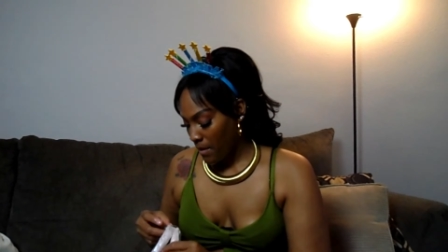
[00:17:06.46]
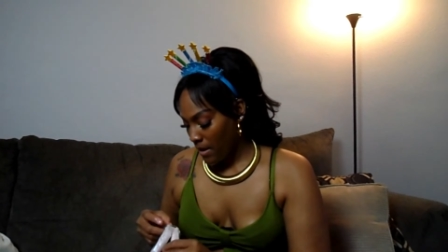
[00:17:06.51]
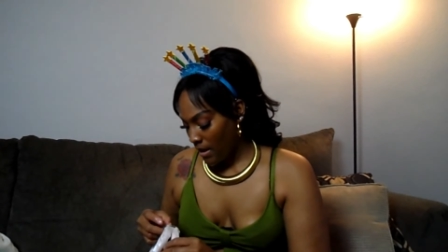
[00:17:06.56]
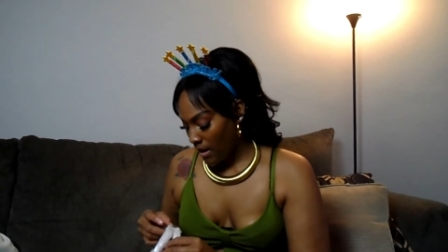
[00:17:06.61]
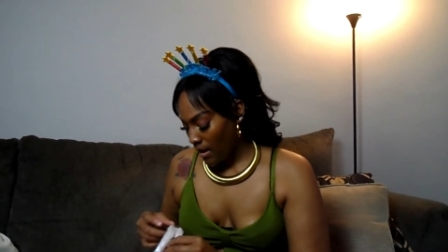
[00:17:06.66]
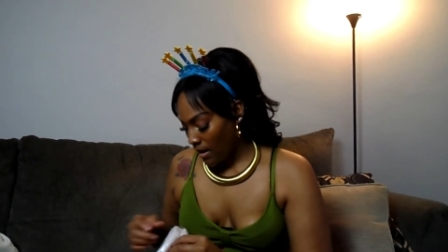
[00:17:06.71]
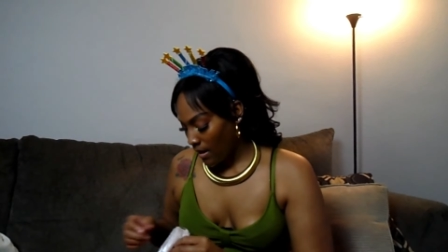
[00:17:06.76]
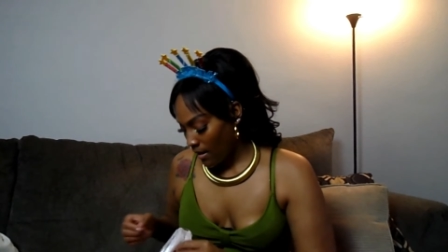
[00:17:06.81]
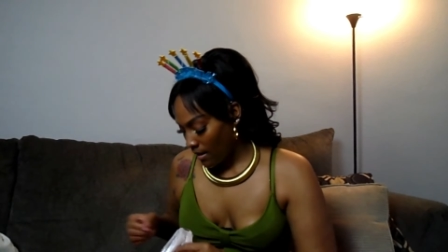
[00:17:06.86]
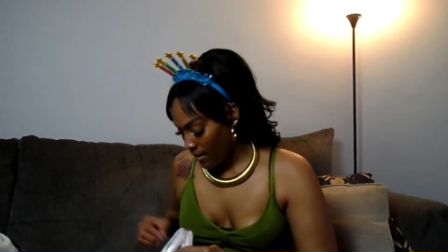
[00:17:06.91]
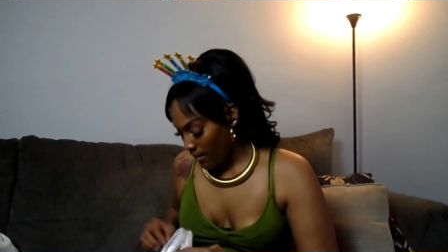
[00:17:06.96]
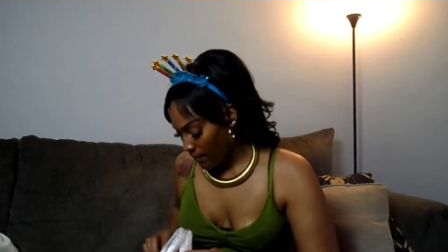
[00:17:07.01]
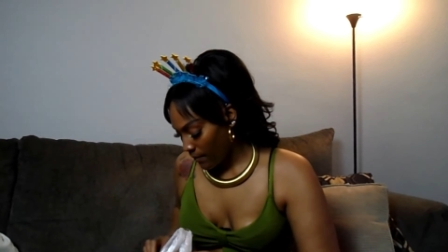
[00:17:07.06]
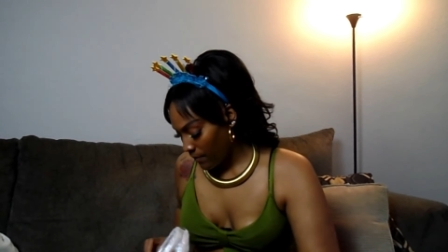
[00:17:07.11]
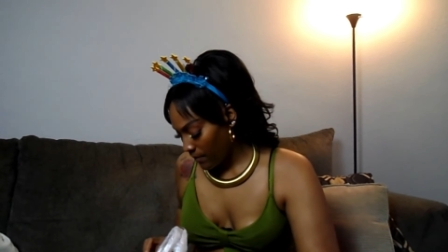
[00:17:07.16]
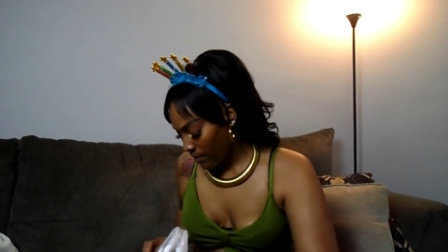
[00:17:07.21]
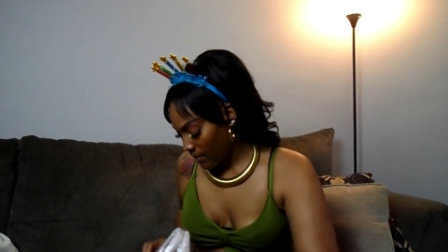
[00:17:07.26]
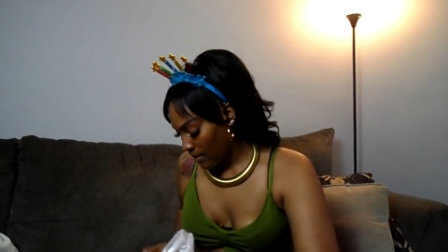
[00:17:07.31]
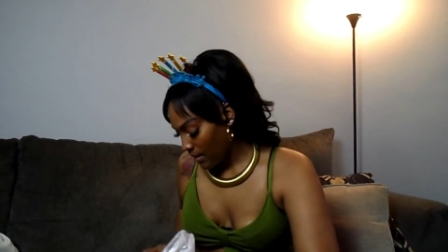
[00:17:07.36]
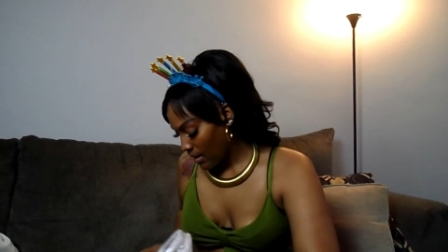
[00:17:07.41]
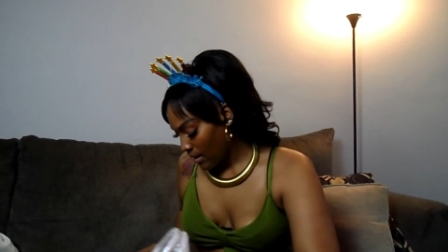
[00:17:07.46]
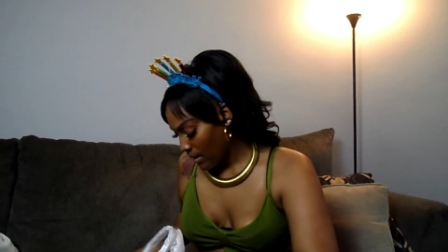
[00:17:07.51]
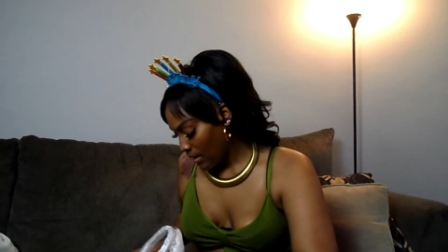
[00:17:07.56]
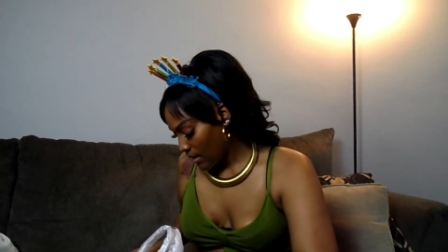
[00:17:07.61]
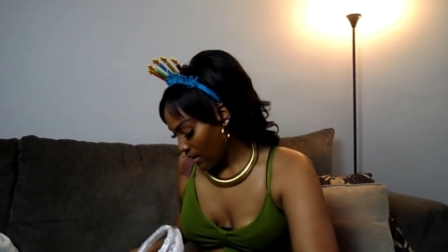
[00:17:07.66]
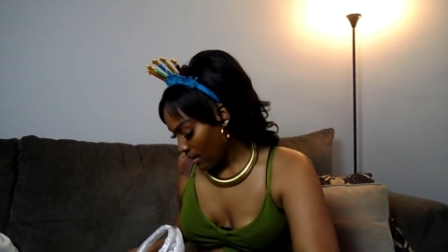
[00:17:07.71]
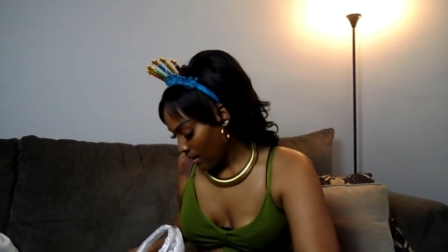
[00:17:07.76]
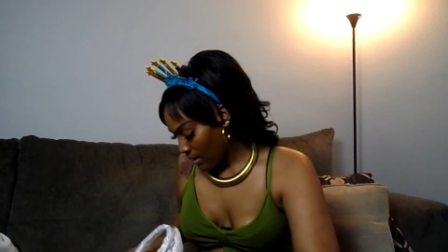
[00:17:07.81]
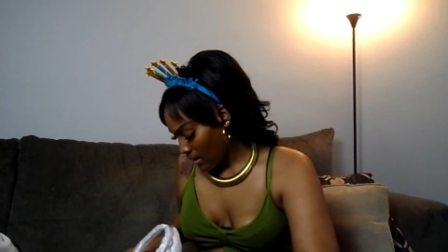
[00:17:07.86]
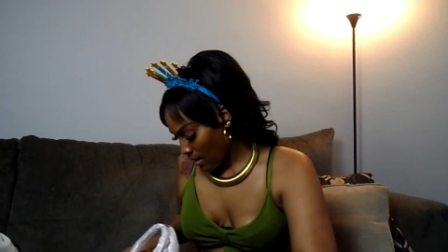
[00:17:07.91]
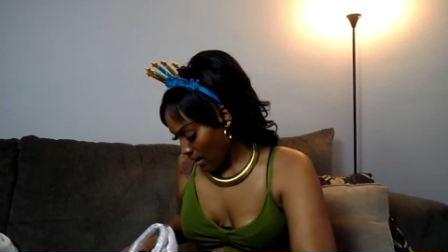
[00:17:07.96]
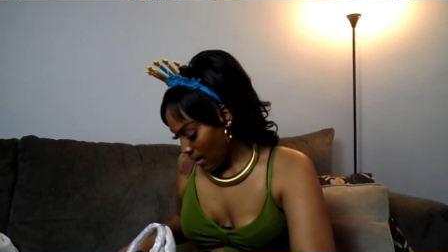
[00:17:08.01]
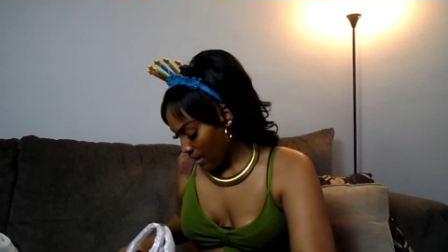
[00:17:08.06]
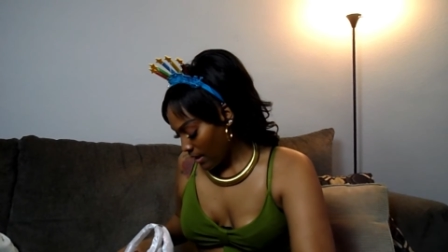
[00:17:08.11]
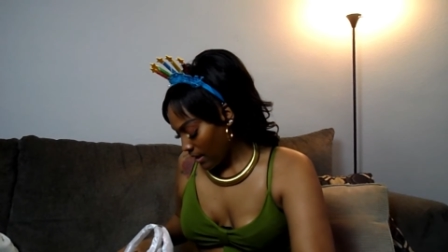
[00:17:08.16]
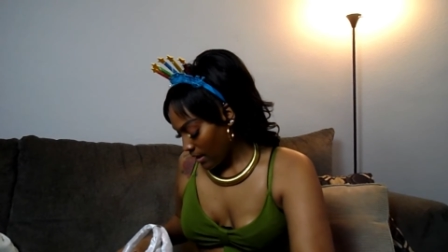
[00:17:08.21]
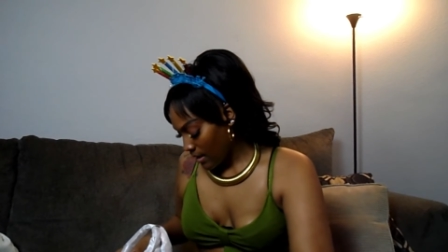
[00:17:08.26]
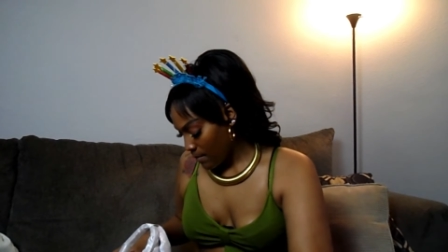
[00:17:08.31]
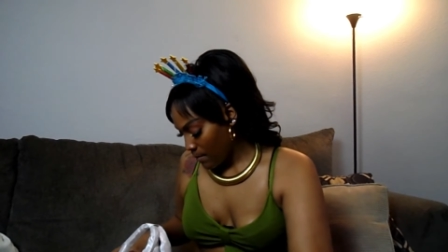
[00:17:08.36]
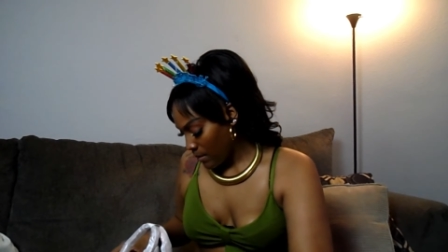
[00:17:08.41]
But yeah,
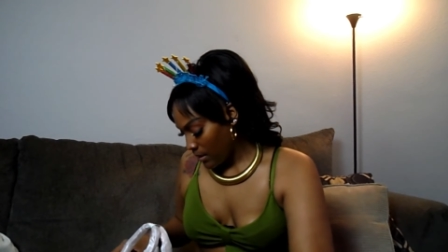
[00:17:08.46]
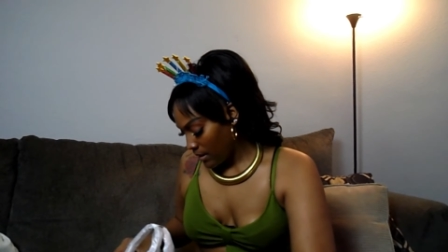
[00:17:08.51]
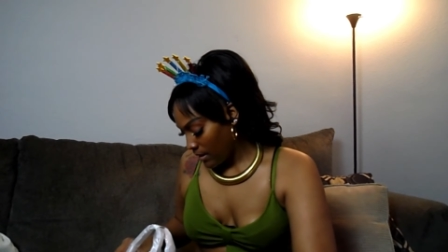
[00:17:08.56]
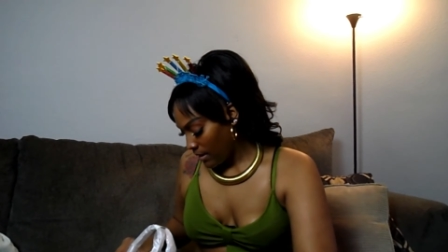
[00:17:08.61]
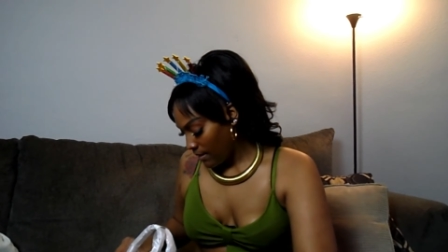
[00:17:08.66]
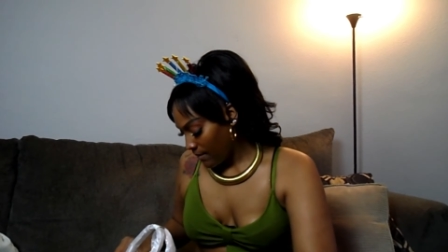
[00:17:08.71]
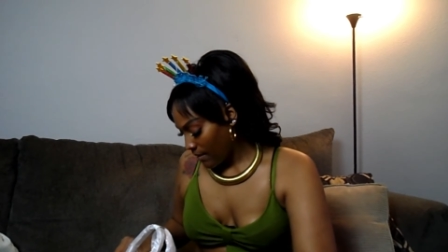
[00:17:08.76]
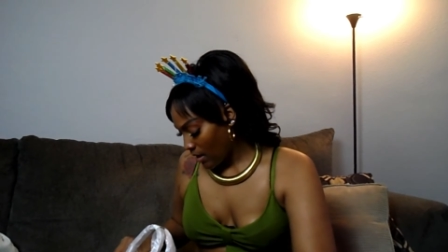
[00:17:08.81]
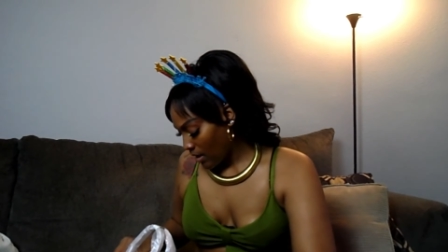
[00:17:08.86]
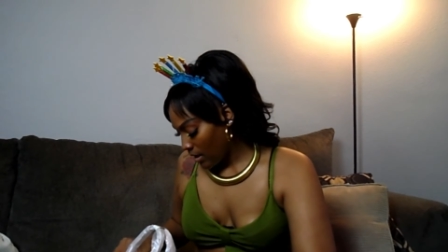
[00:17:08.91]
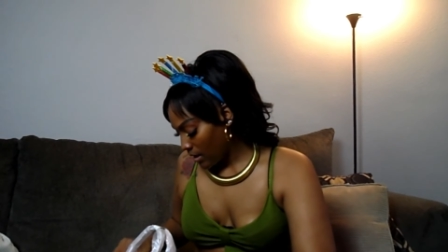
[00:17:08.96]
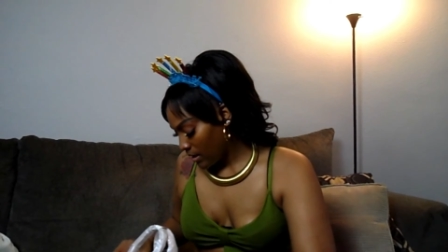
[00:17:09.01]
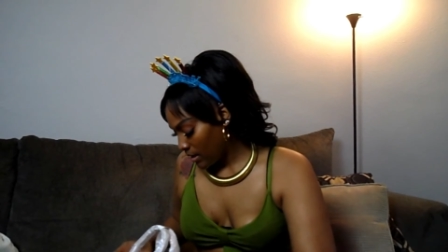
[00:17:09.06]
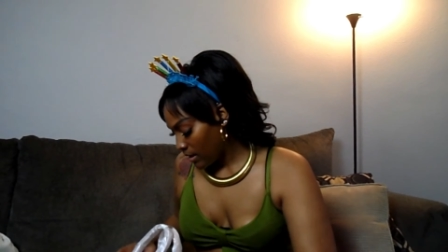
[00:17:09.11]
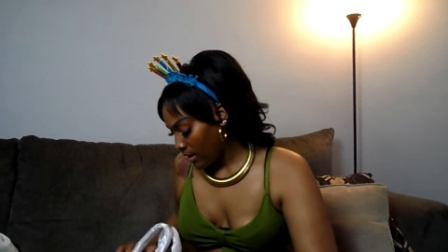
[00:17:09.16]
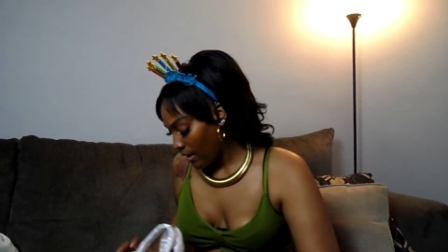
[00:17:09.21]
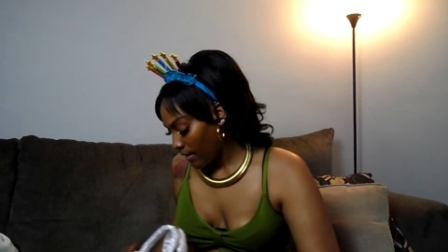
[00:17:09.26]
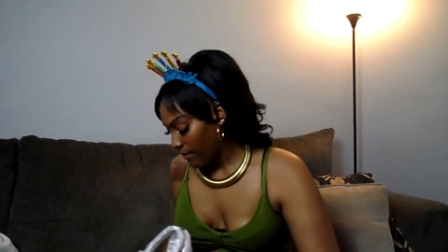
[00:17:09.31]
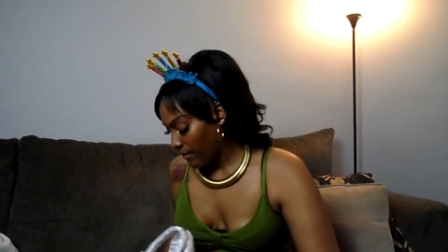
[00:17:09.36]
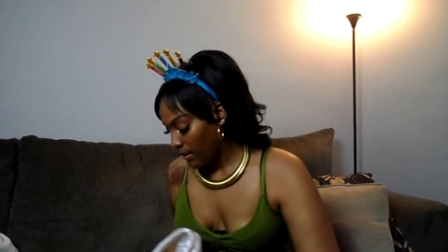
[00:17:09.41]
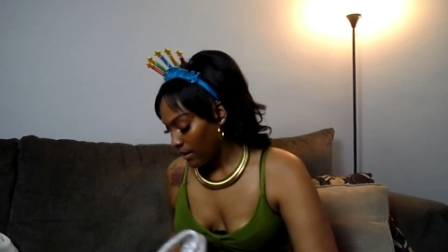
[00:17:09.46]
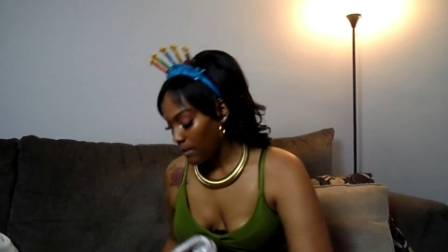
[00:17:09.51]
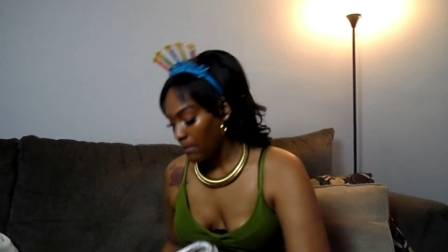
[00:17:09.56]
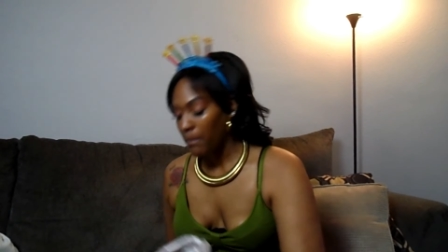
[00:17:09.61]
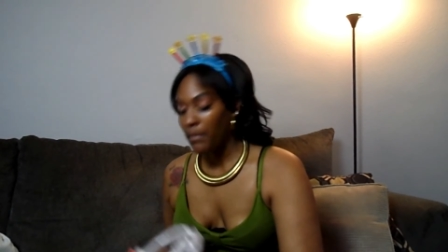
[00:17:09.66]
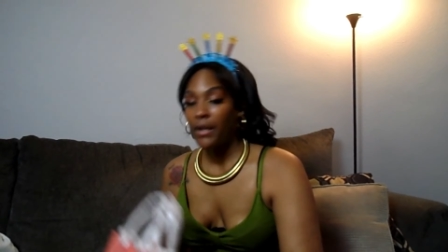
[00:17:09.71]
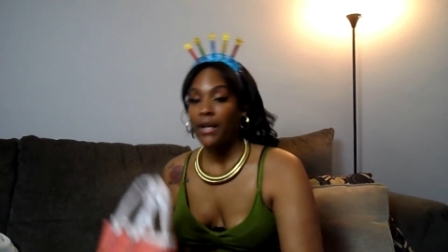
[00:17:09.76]
I think I'm gonna leave all the stuffing,